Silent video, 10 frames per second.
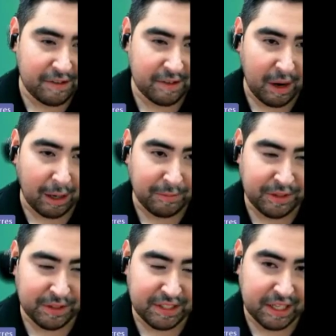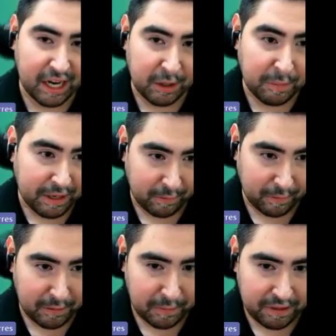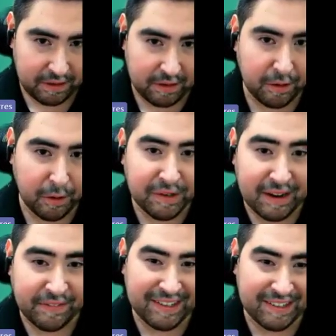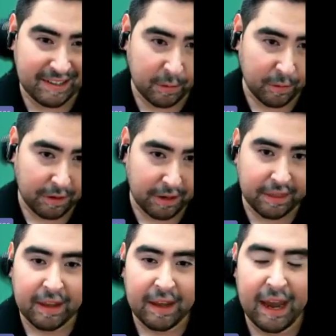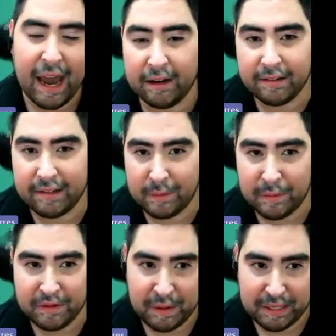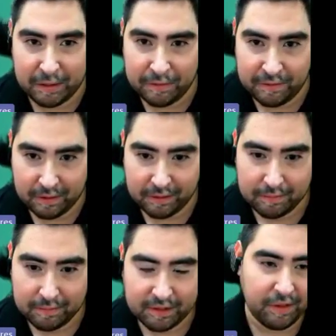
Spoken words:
give you some options to kind of play around with. You don't always have to stick with how does the image make you feel.